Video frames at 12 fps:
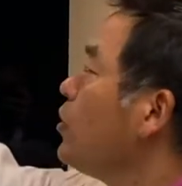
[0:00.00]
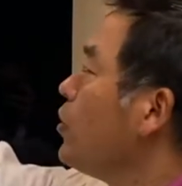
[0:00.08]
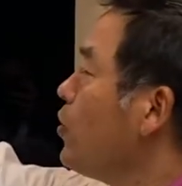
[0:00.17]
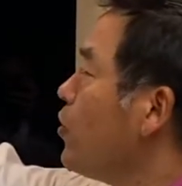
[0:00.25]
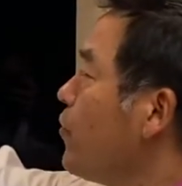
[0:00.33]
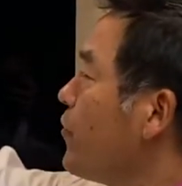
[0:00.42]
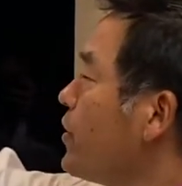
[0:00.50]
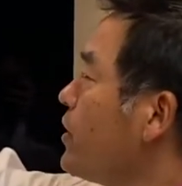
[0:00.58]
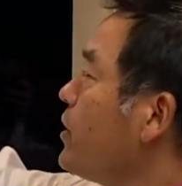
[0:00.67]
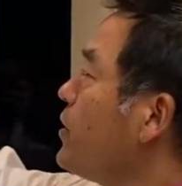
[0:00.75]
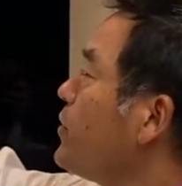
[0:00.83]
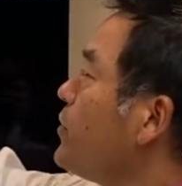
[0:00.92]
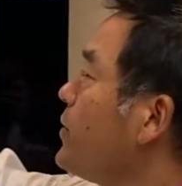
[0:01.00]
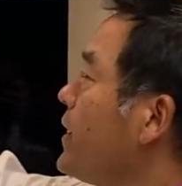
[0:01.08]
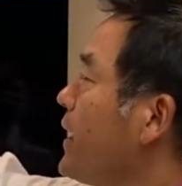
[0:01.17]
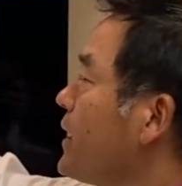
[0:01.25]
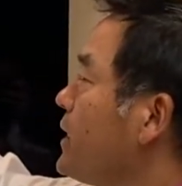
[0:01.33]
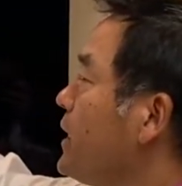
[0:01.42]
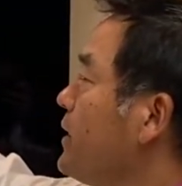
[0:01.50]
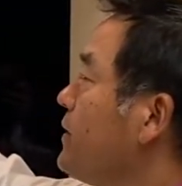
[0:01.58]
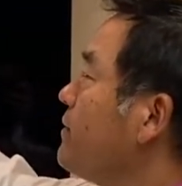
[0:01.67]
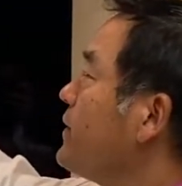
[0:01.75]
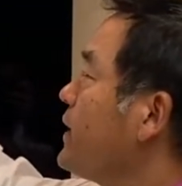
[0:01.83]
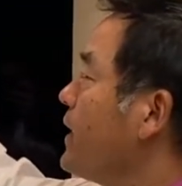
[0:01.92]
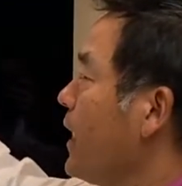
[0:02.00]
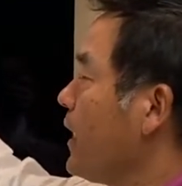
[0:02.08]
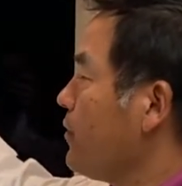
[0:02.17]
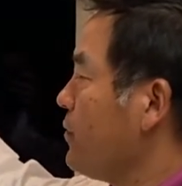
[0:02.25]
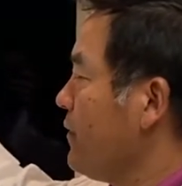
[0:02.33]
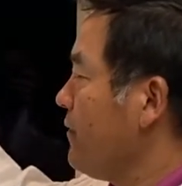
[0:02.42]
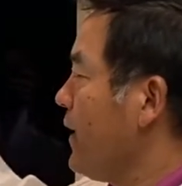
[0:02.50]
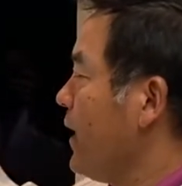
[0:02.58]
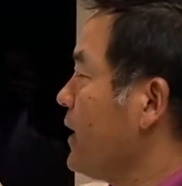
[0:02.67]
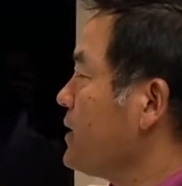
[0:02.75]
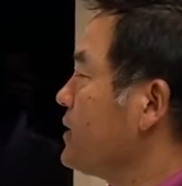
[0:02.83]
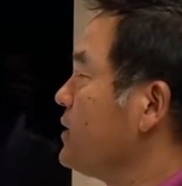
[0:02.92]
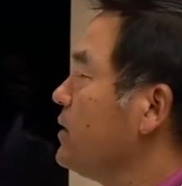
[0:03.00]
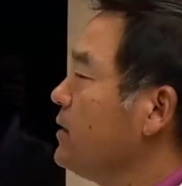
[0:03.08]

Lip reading: overreactive gag reflex.